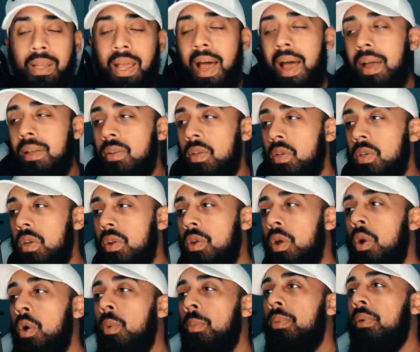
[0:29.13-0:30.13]
Guys, it's a
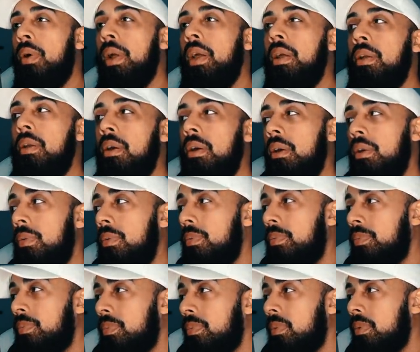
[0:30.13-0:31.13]
no brainer.
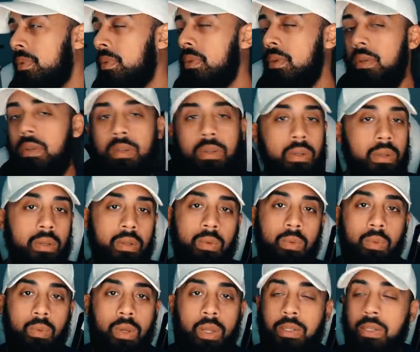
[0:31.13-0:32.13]

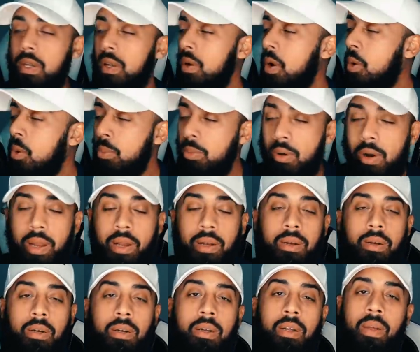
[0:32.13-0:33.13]
It's a no
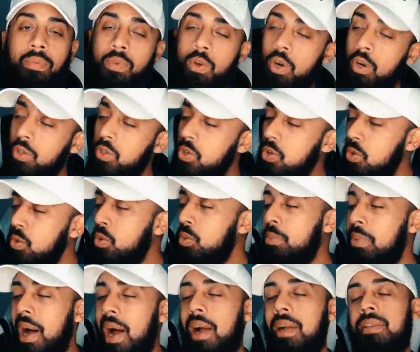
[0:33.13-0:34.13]
brainer. If you're a true
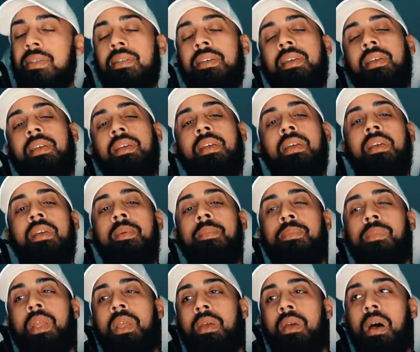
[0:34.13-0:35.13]
boxing
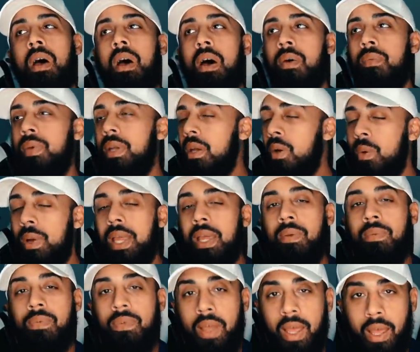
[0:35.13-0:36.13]
uh, video
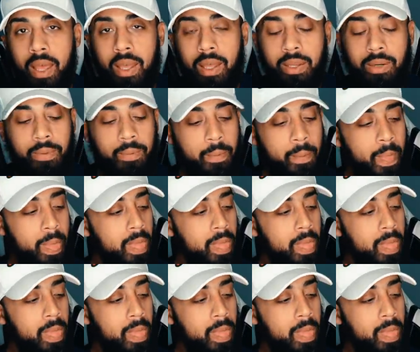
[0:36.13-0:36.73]
game fan,